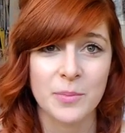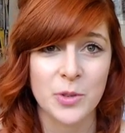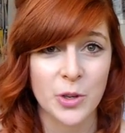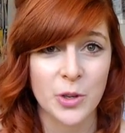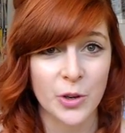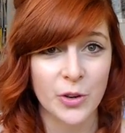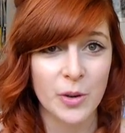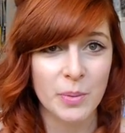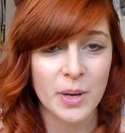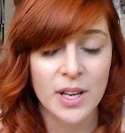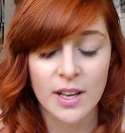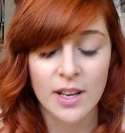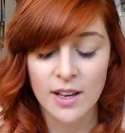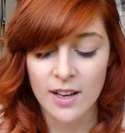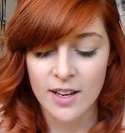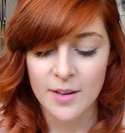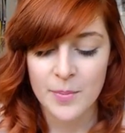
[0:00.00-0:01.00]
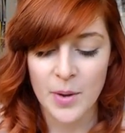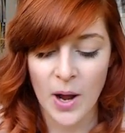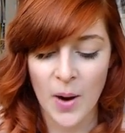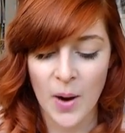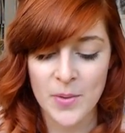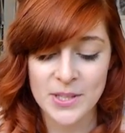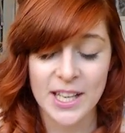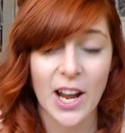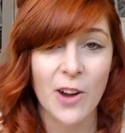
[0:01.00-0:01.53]
Europe. But
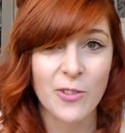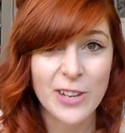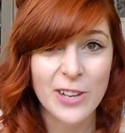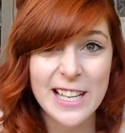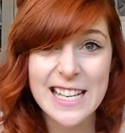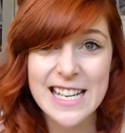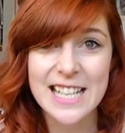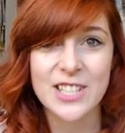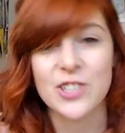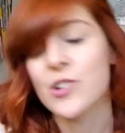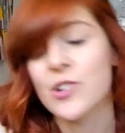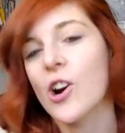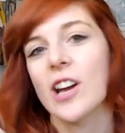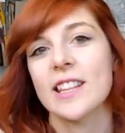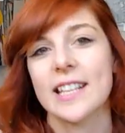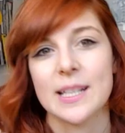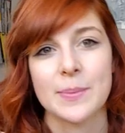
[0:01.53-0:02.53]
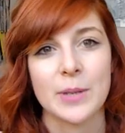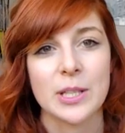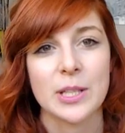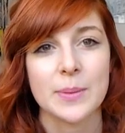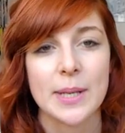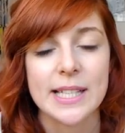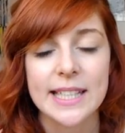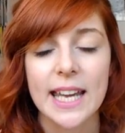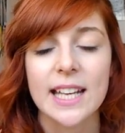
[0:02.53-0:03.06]
I was like, I really need to try this because
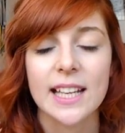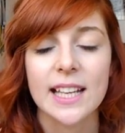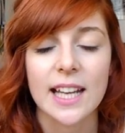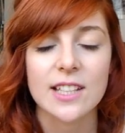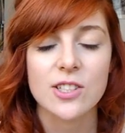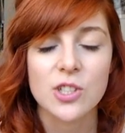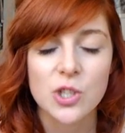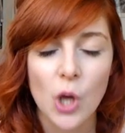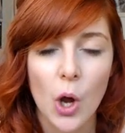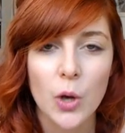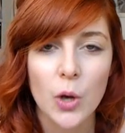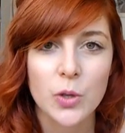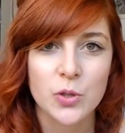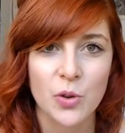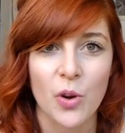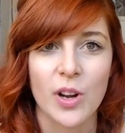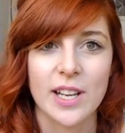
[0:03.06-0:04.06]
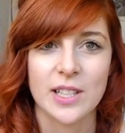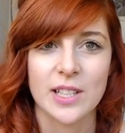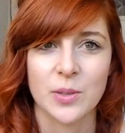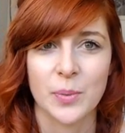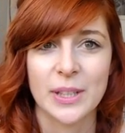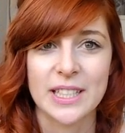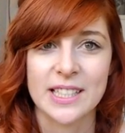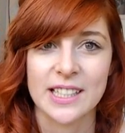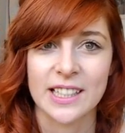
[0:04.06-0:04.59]
my skin gets so dry in the
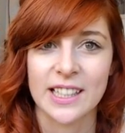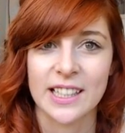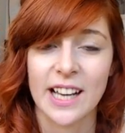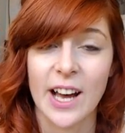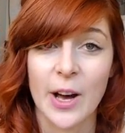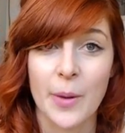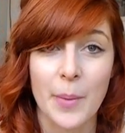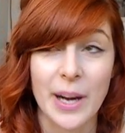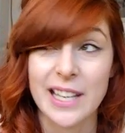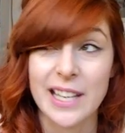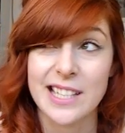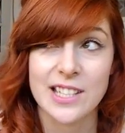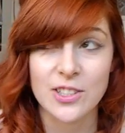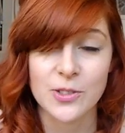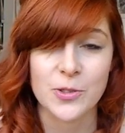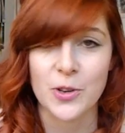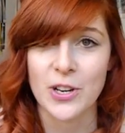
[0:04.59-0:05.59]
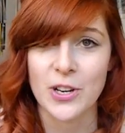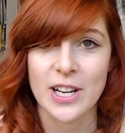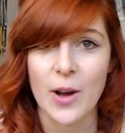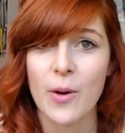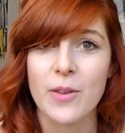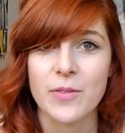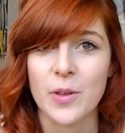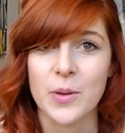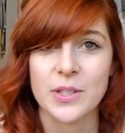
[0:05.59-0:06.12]
winter, and it's still dry
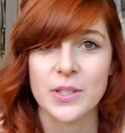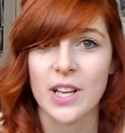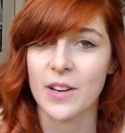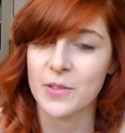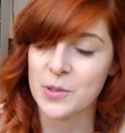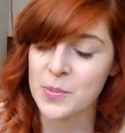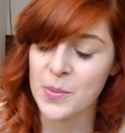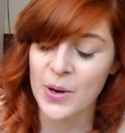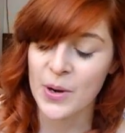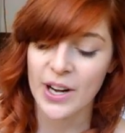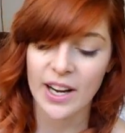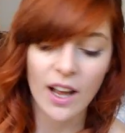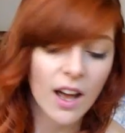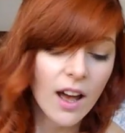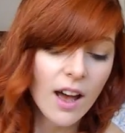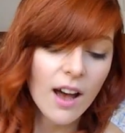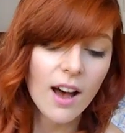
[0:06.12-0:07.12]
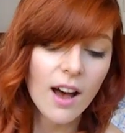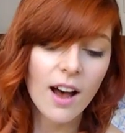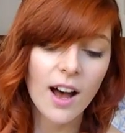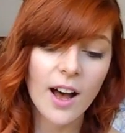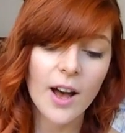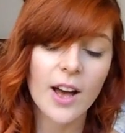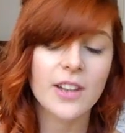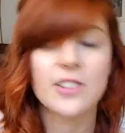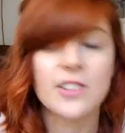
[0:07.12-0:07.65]
now even though it's kind of spring.
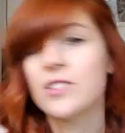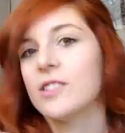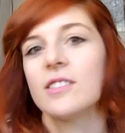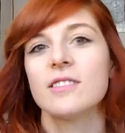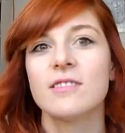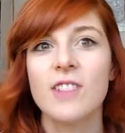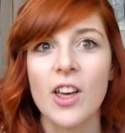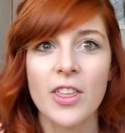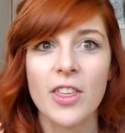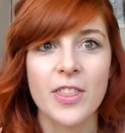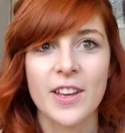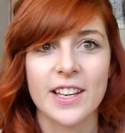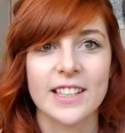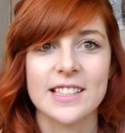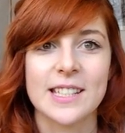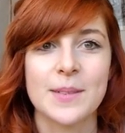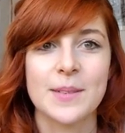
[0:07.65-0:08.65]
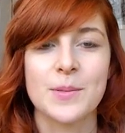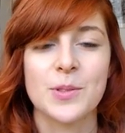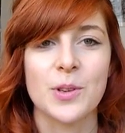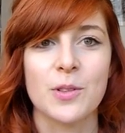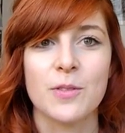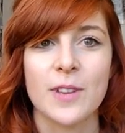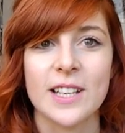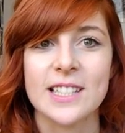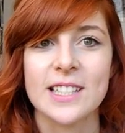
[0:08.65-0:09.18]
And nothing seems
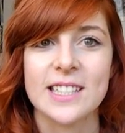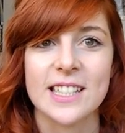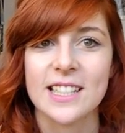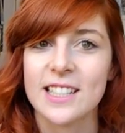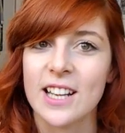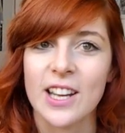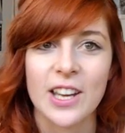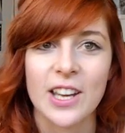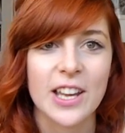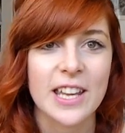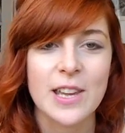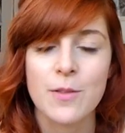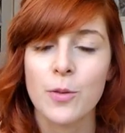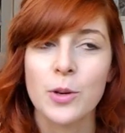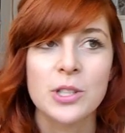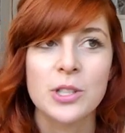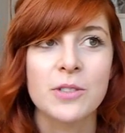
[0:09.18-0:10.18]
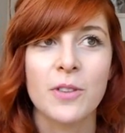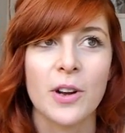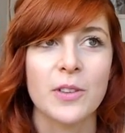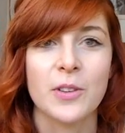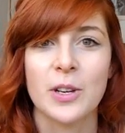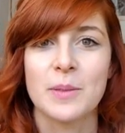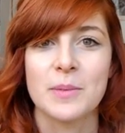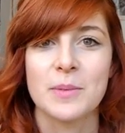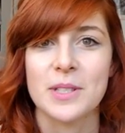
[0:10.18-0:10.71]
to have fixed it.
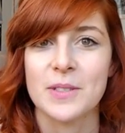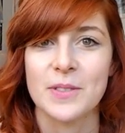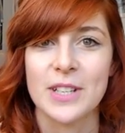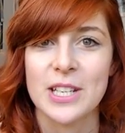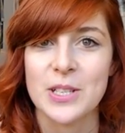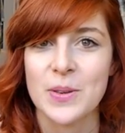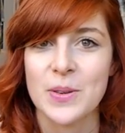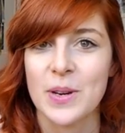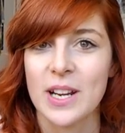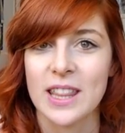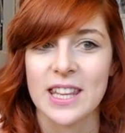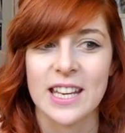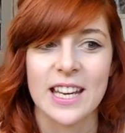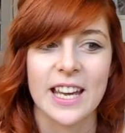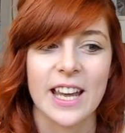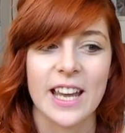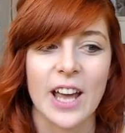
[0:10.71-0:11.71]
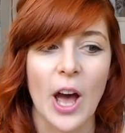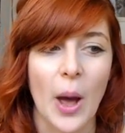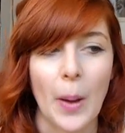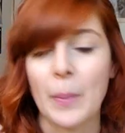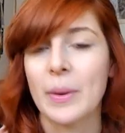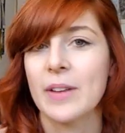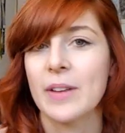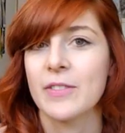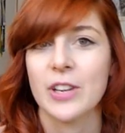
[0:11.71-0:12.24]
E45 cream doesn't really do anything,
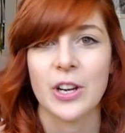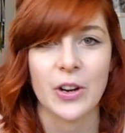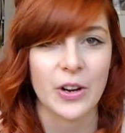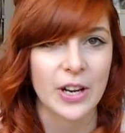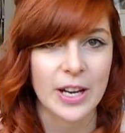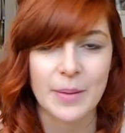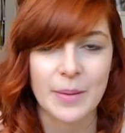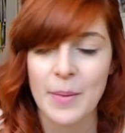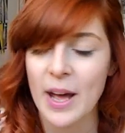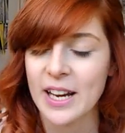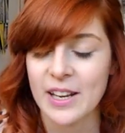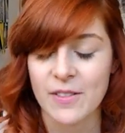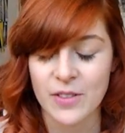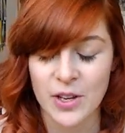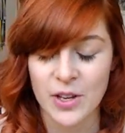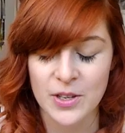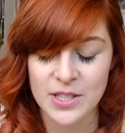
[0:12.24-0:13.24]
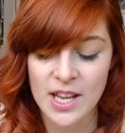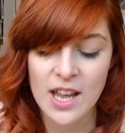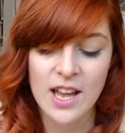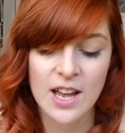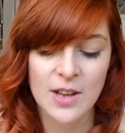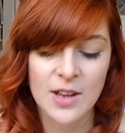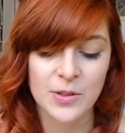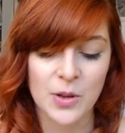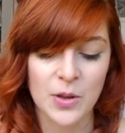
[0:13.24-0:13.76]
Nivea cream, any of those.
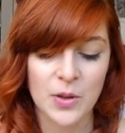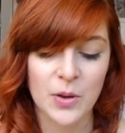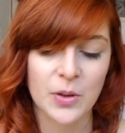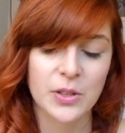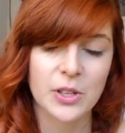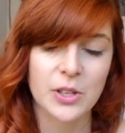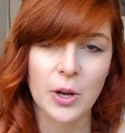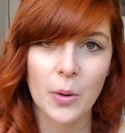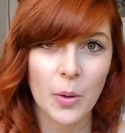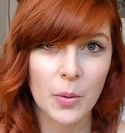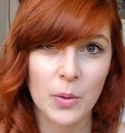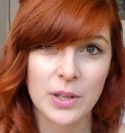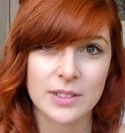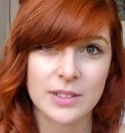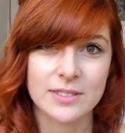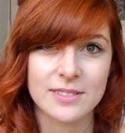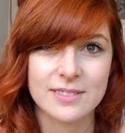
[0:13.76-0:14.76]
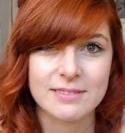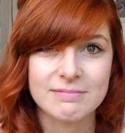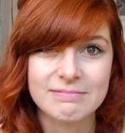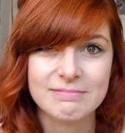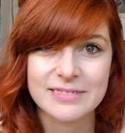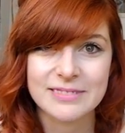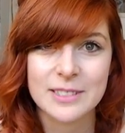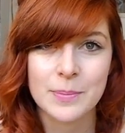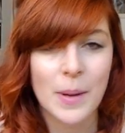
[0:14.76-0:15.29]
So I thought, you know, oh, I'll
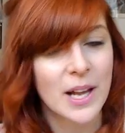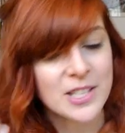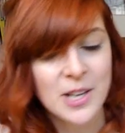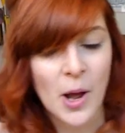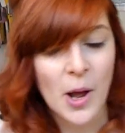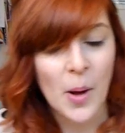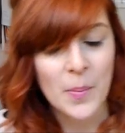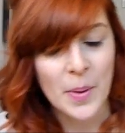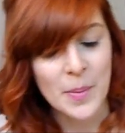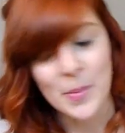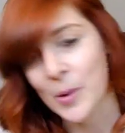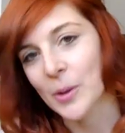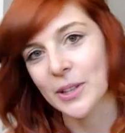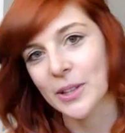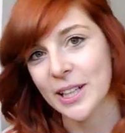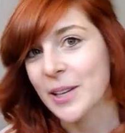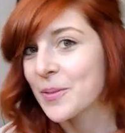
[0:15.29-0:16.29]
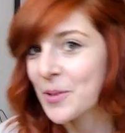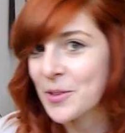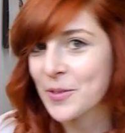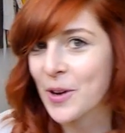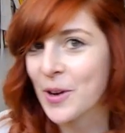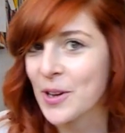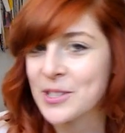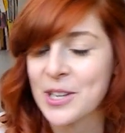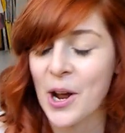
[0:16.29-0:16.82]
splash out a bit more than it would have
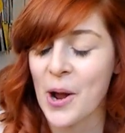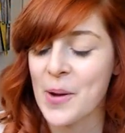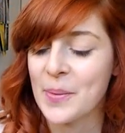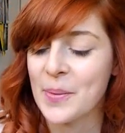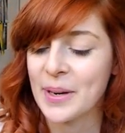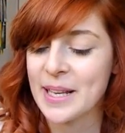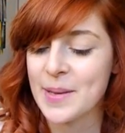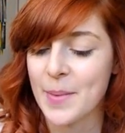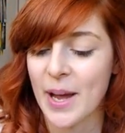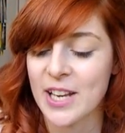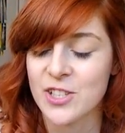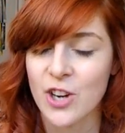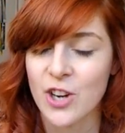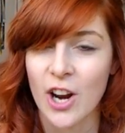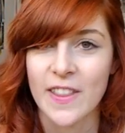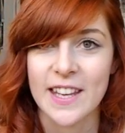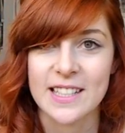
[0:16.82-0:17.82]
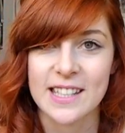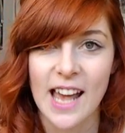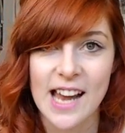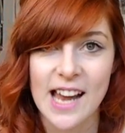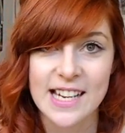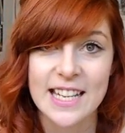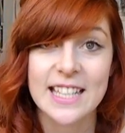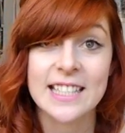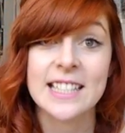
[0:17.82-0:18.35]
cost at home on eBay and try this,
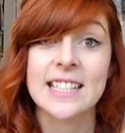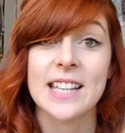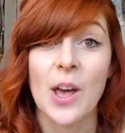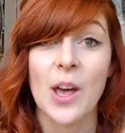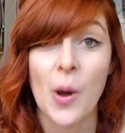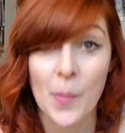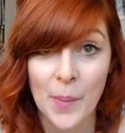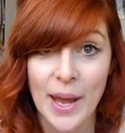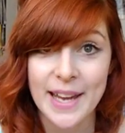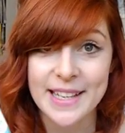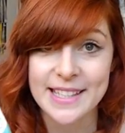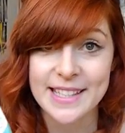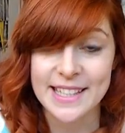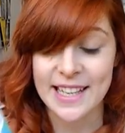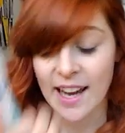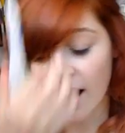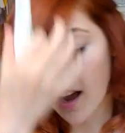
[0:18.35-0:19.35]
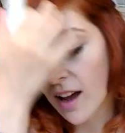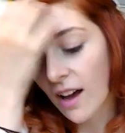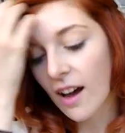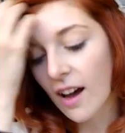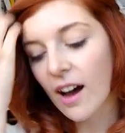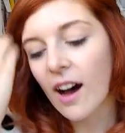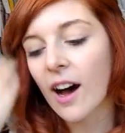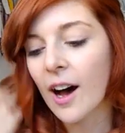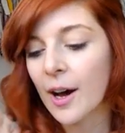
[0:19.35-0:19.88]
and it is amazing.
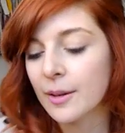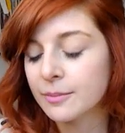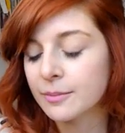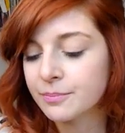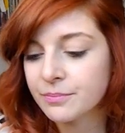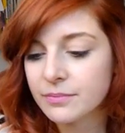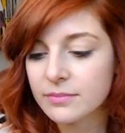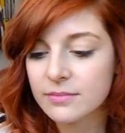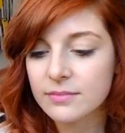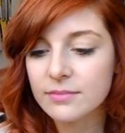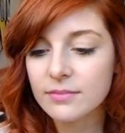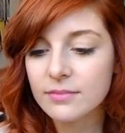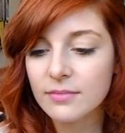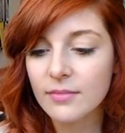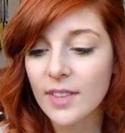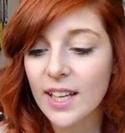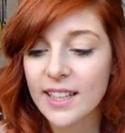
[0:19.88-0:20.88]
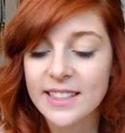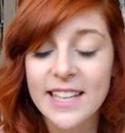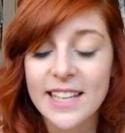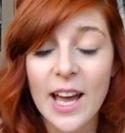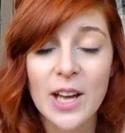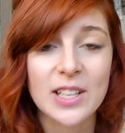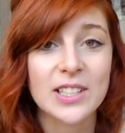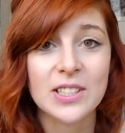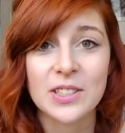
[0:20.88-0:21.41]

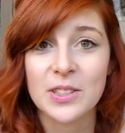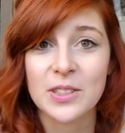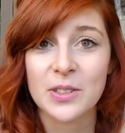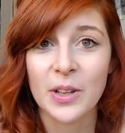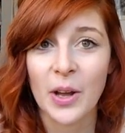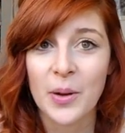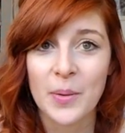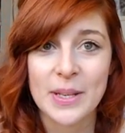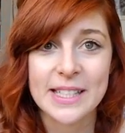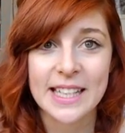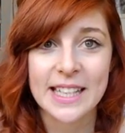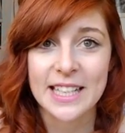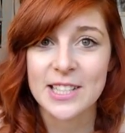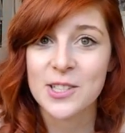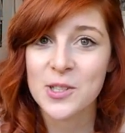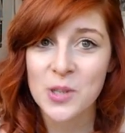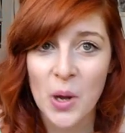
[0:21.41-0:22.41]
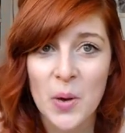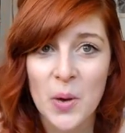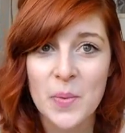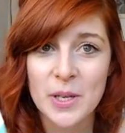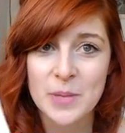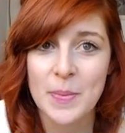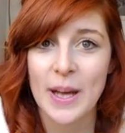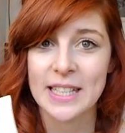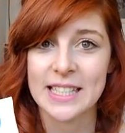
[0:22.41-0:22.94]
Yeah, it's like my skin is so
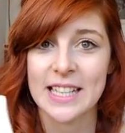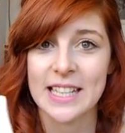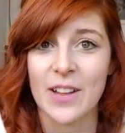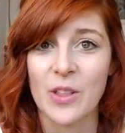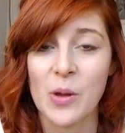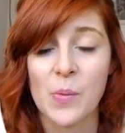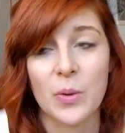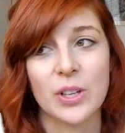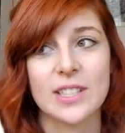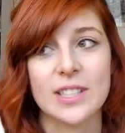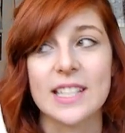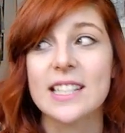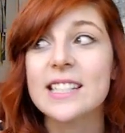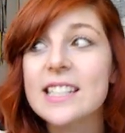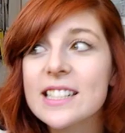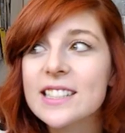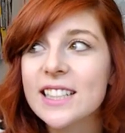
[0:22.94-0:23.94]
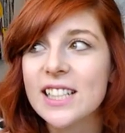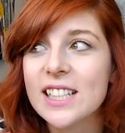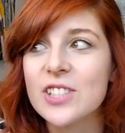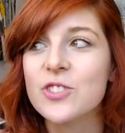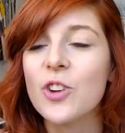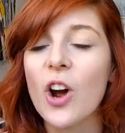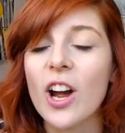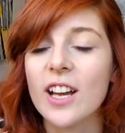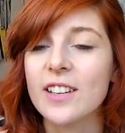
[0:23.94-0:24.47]
much better now than it was. It still gets
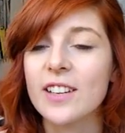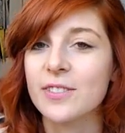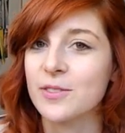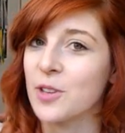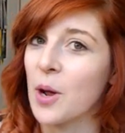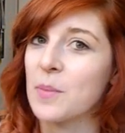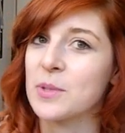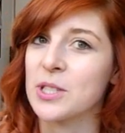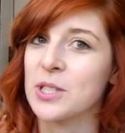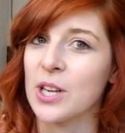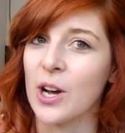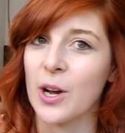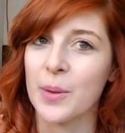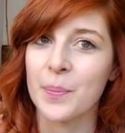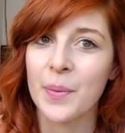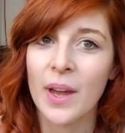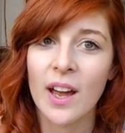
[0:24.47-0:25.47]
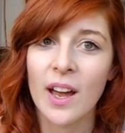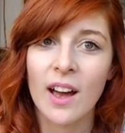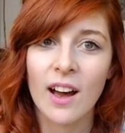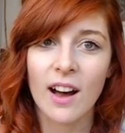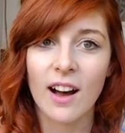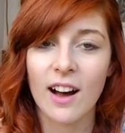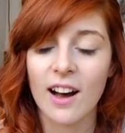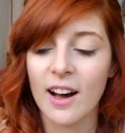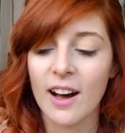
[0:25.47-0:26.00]
dry from time to time,
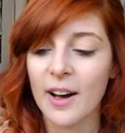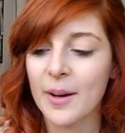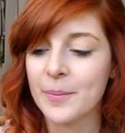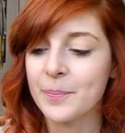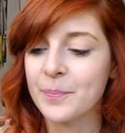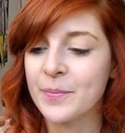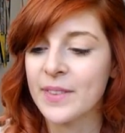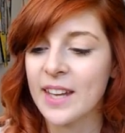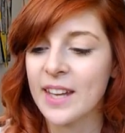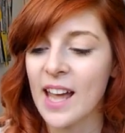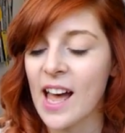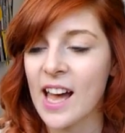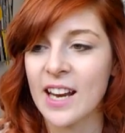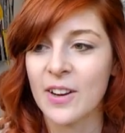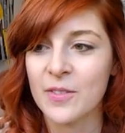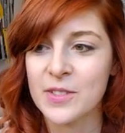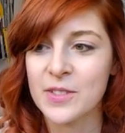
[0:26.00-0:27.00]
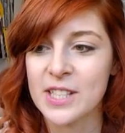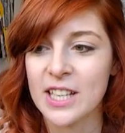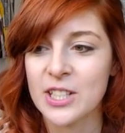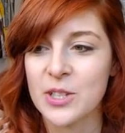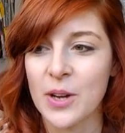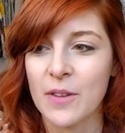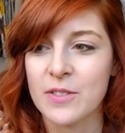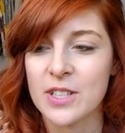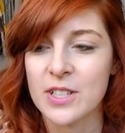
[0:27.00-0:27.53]
and obviously I
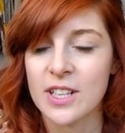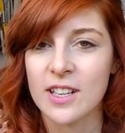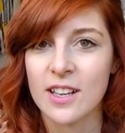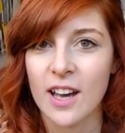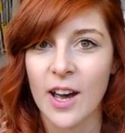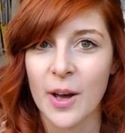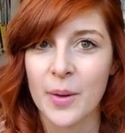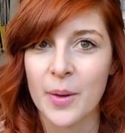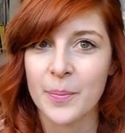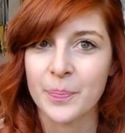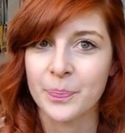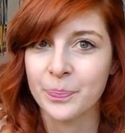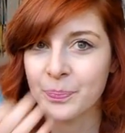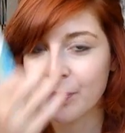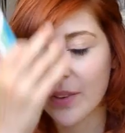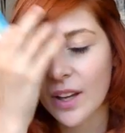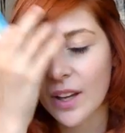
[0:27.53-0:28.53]
do have to